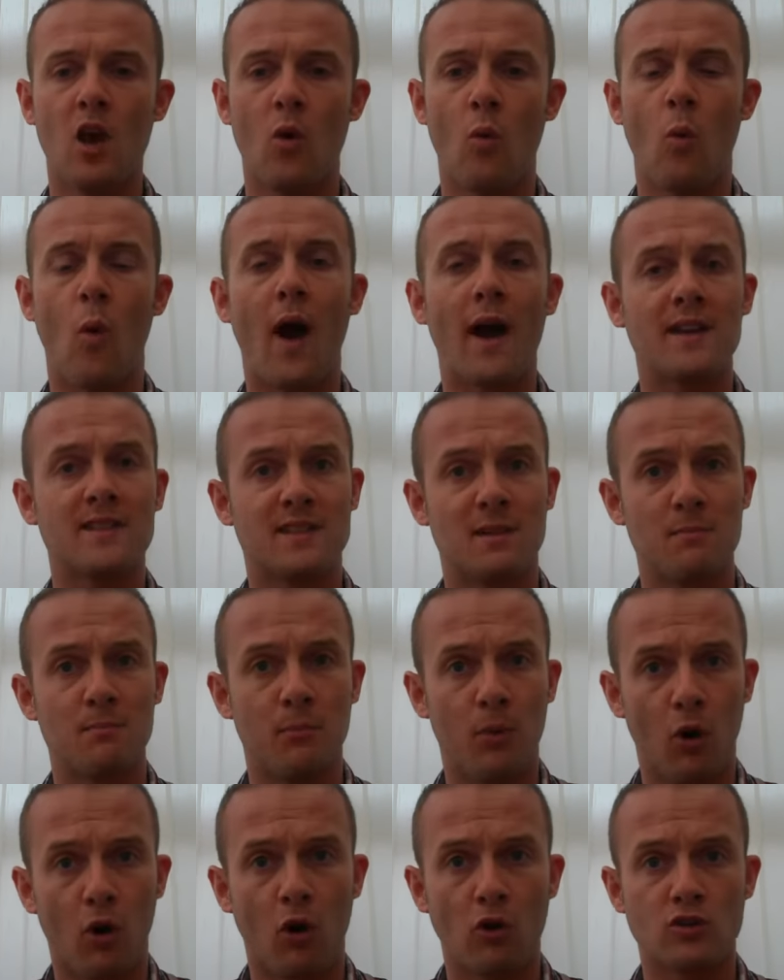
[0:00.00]
why it's
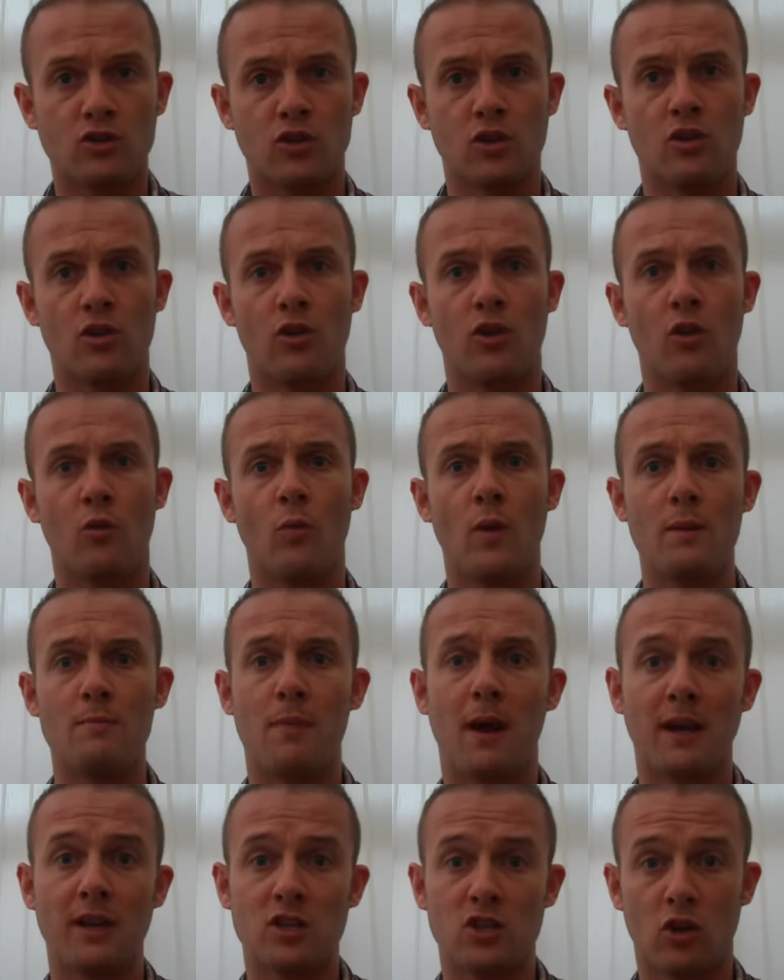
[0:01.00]
important that we
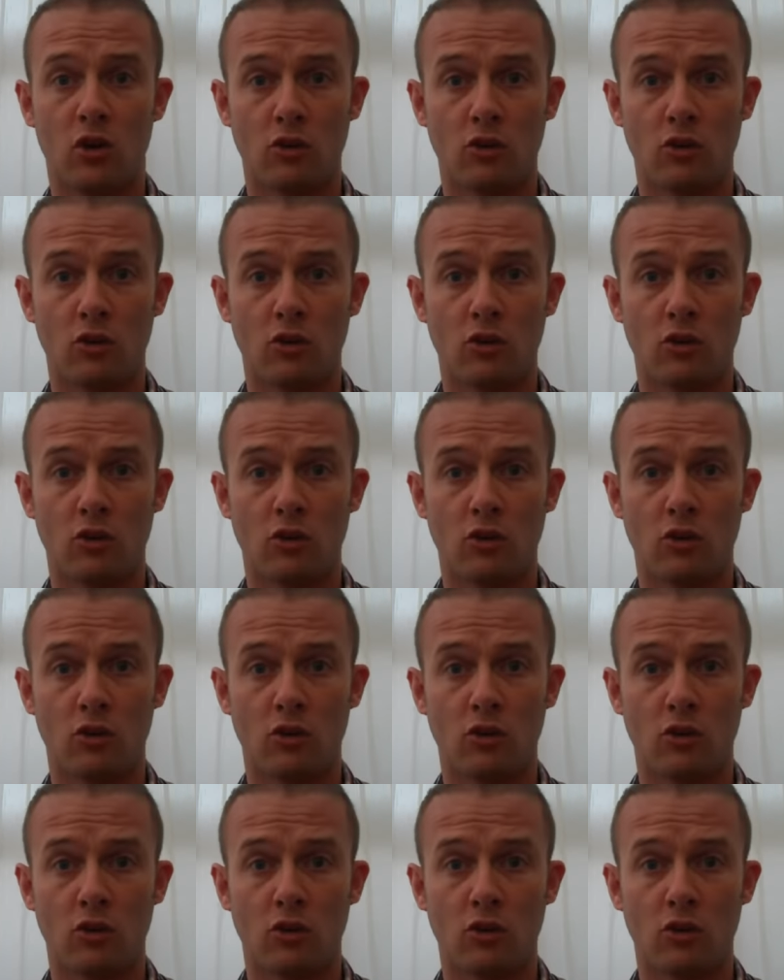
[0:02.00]
manage